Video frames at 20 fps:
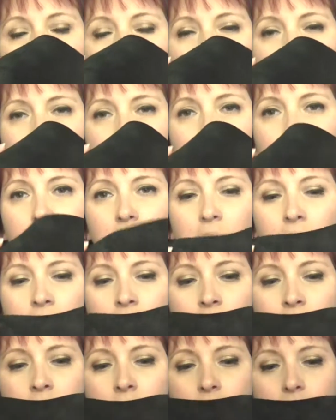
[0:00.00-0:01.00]
or whatnot.
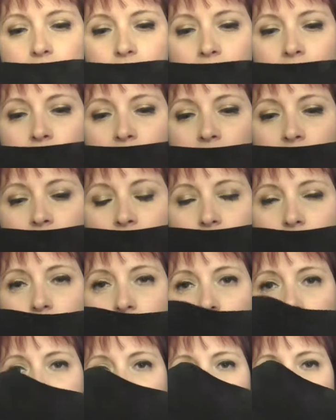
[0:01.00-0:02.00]
So I wanted to
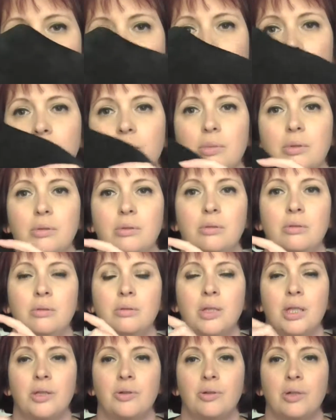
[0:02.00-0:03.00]
make some
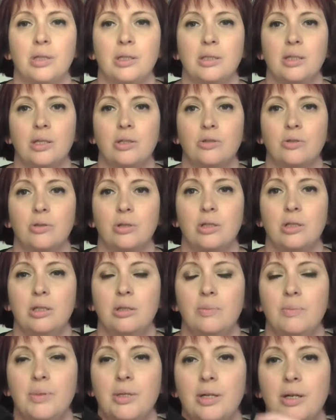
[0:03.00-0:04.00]
leather accessories
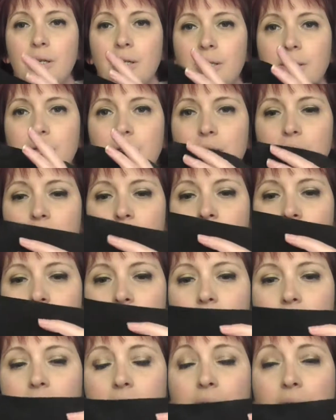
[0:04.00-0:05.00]
beyond
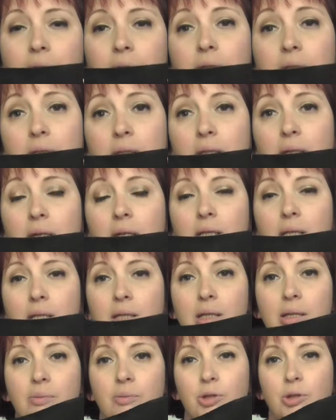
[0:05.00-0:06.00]
the necklace that I had
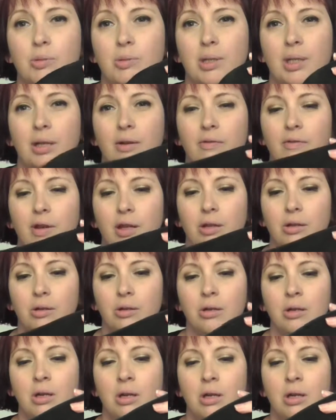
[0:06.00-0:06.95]
seen, which was like a feather.